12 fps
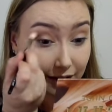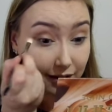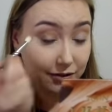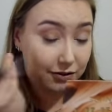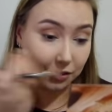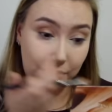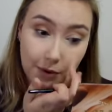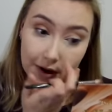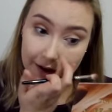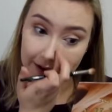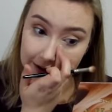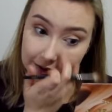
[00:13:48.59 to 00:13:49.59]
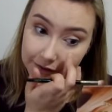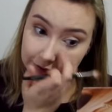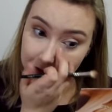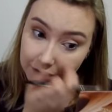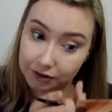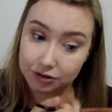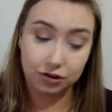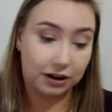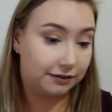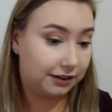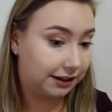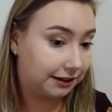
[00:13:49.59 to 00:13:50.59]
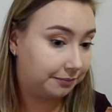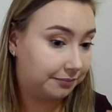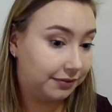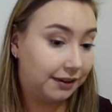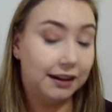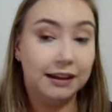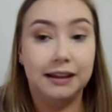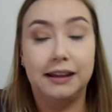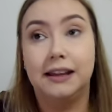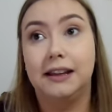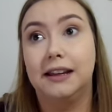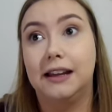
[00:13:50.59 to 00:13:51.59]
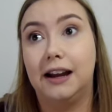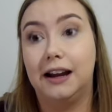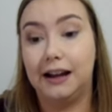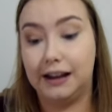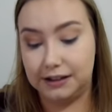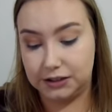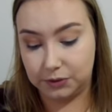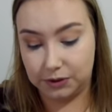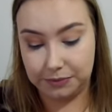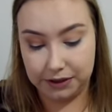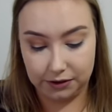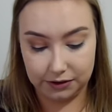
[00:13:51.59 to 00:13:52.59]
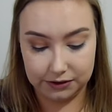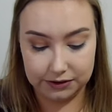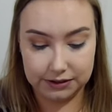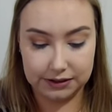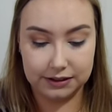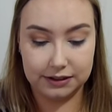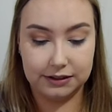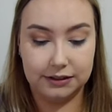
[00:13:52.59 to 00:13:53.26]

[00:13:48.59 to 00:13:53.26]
So when I vlog traveling, I do it because